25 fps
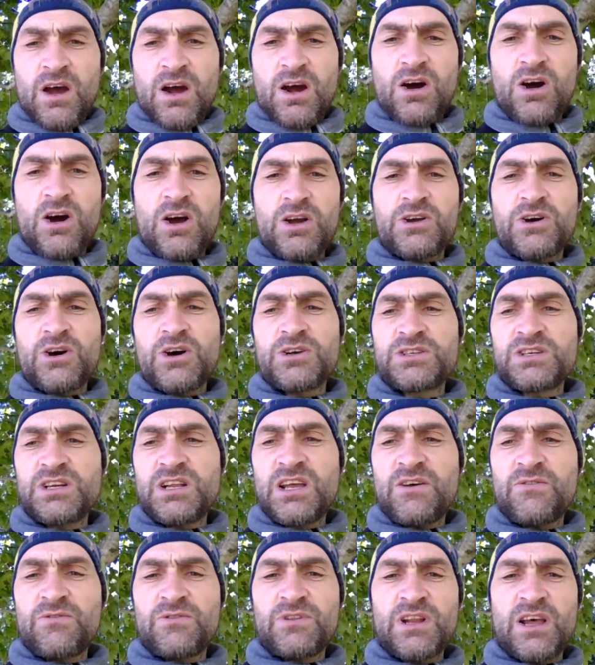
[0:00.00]
All right, guys, I
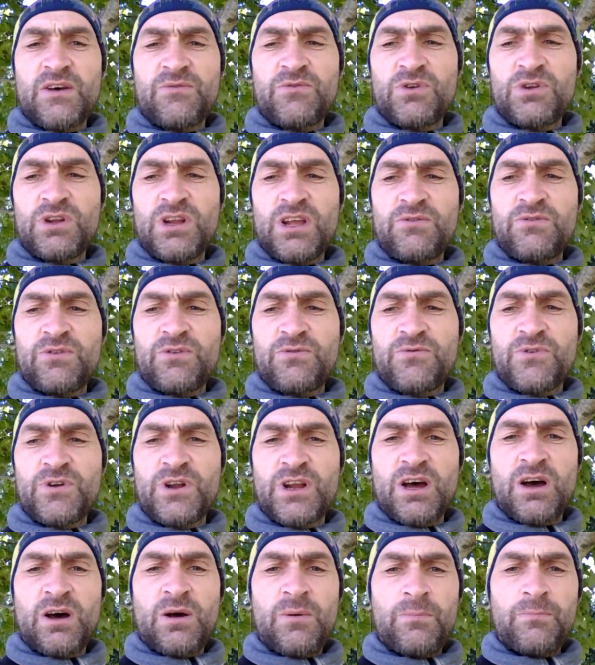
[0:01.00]
love, love you and leave you for
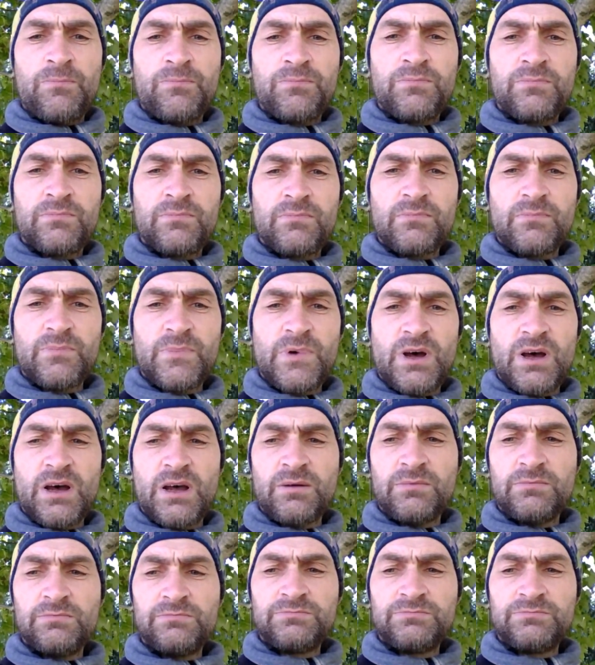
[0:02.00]
now. Bye.